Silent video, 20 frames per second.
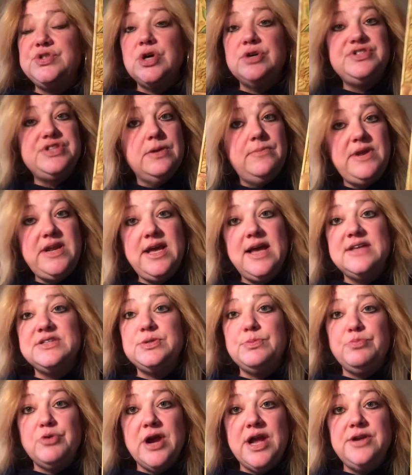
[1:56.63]
So somebody
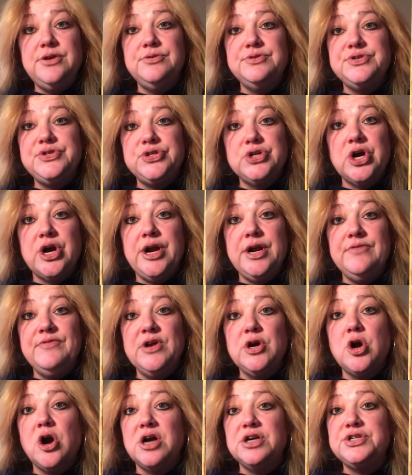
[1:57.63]
has a brand new start in
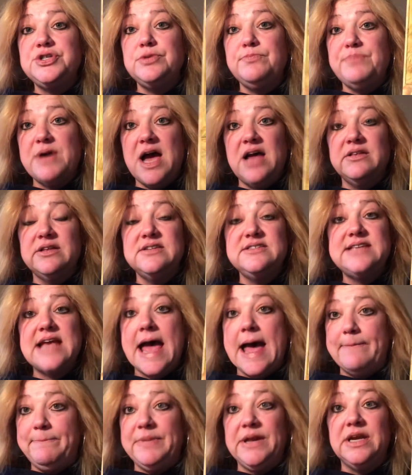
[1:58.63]
regards to balance,
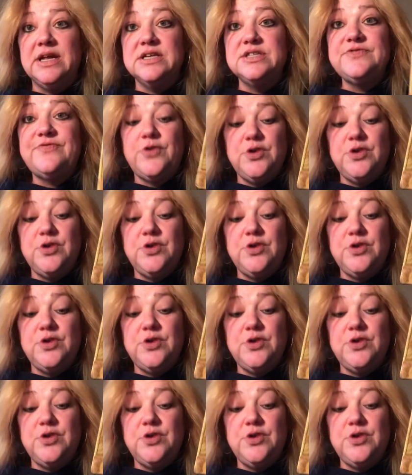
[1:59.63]
happiness